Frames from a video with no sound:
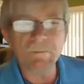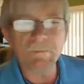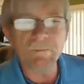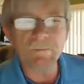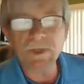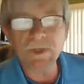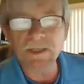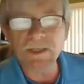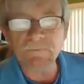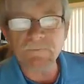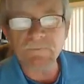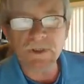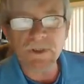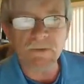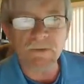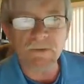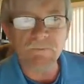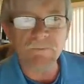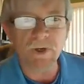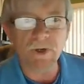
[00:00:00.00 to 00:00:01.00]
Template
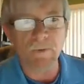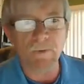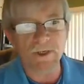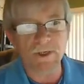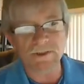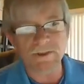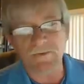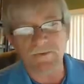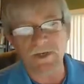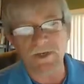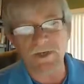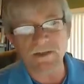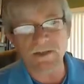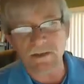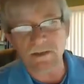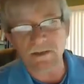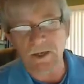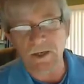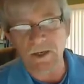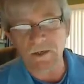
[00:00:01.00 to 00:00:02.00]
level components are
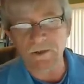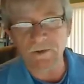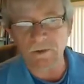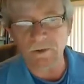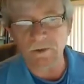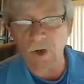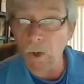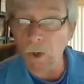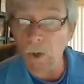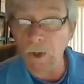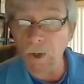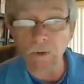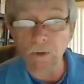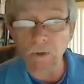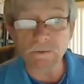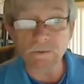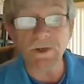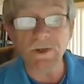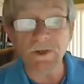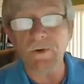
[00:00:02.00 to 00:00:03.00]
things like your
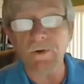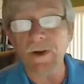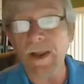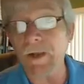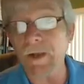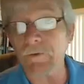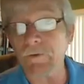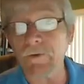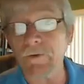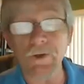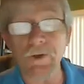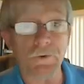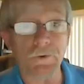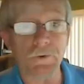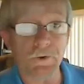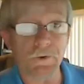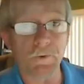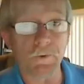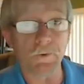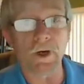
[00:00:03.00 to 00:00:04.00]
logo, your header, and
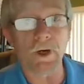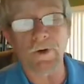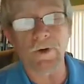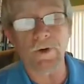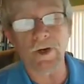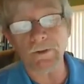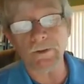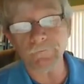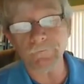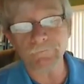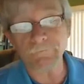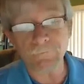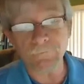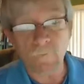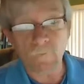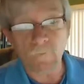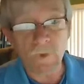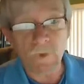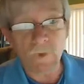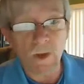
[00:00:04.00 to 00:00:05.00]
your URL.
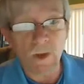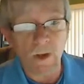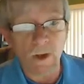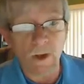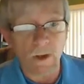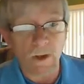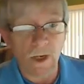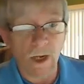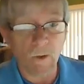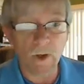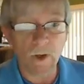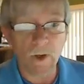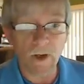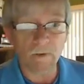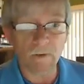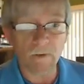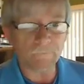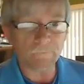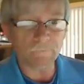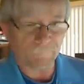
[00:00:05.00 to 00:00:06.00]
Now,
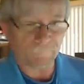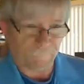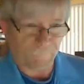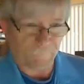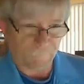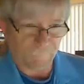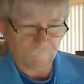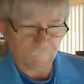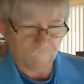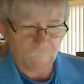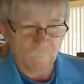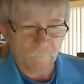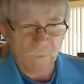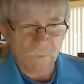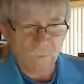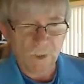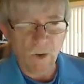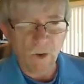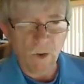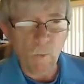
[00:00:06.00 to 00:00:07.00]

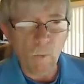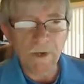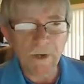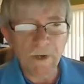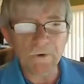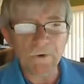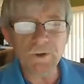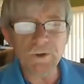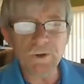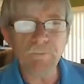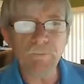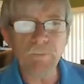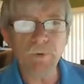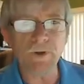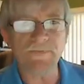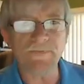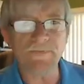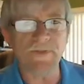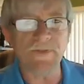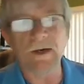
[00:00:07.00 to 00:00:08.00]
where you
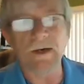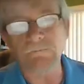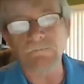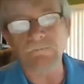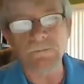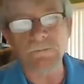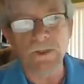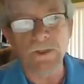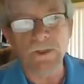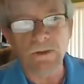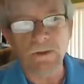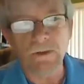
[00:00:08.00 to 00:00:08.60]
put them